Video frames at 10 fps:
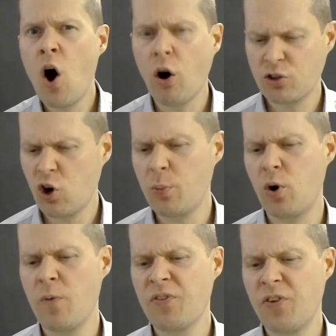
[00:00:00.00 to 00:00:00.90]

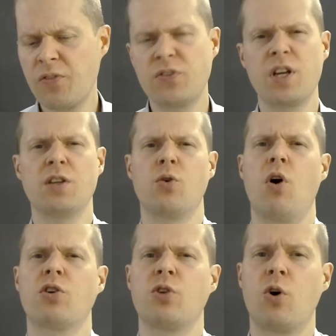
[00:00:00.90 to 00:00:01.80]
October 15 to
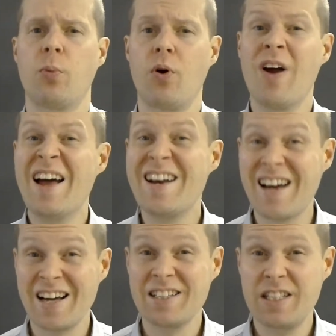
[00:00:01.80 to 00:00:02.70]
October
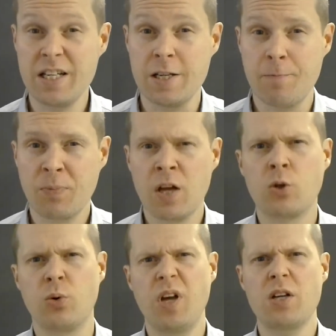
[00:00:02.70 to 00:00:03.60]
19,
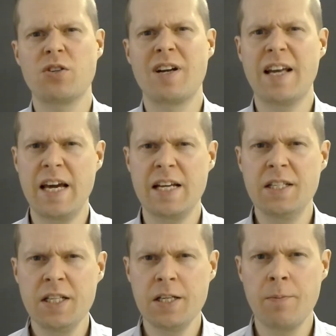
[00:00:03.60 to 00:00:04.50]

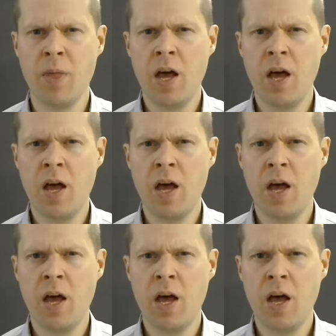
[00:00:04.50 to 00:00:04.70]
2018.